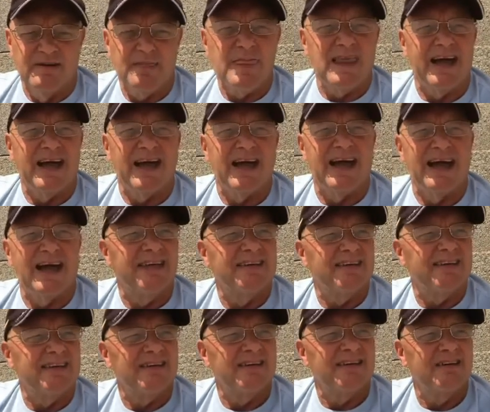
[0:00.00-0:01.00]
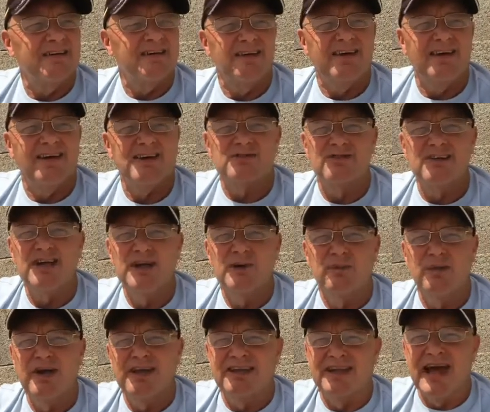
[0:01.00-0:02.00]
And it's really
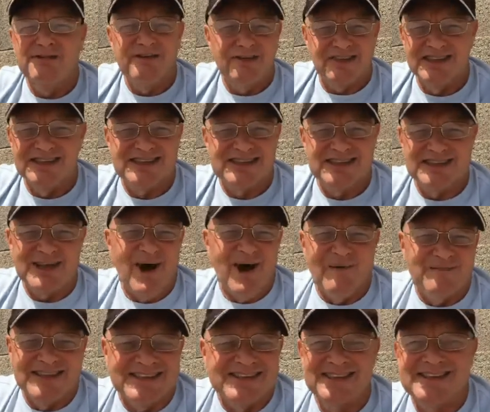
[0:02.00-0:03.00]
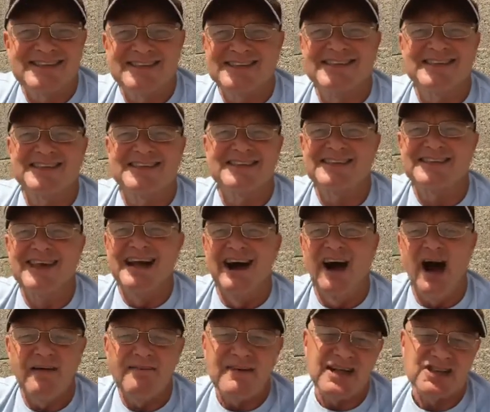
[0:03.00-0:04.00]
weird that everything stops. It's just,
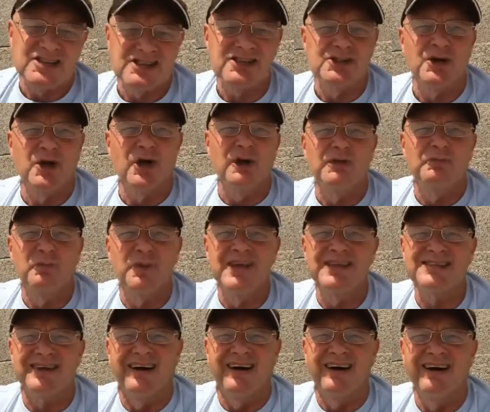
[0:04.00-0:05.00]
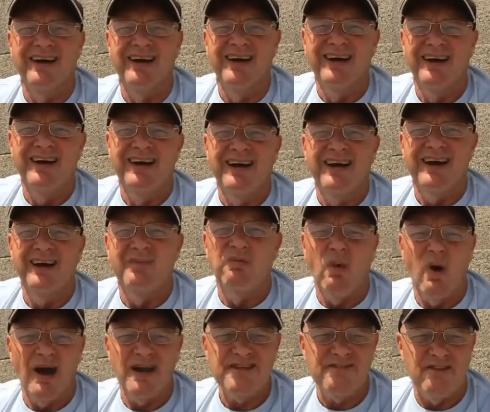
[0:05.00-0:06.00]
I've actually saw in winter a
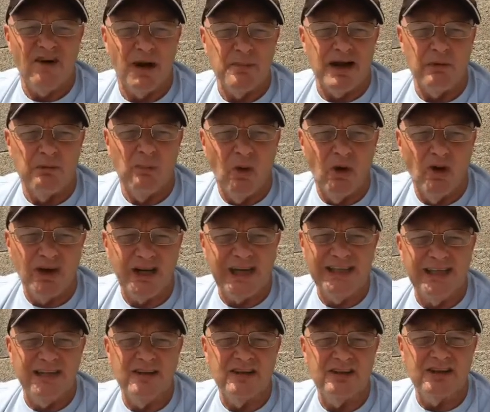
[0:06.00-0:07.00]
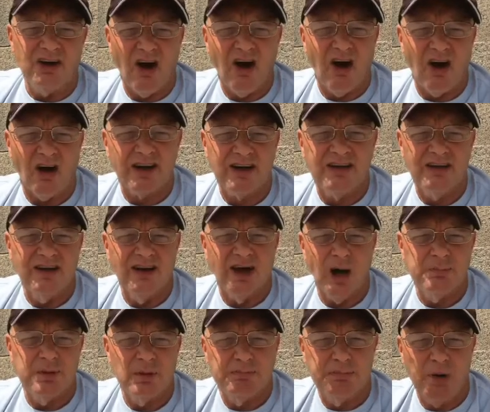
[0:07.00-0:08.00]
Wi-Fi man working in the dark
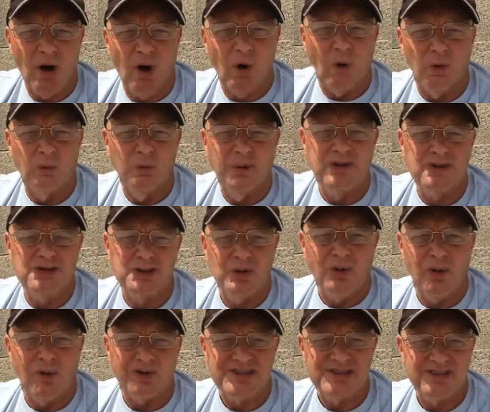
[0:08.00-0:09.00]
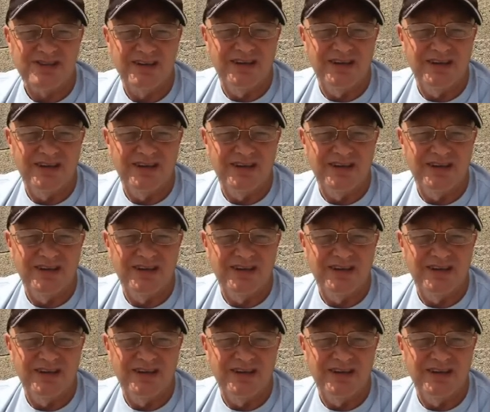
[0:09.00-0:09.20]
up a pole with a torch.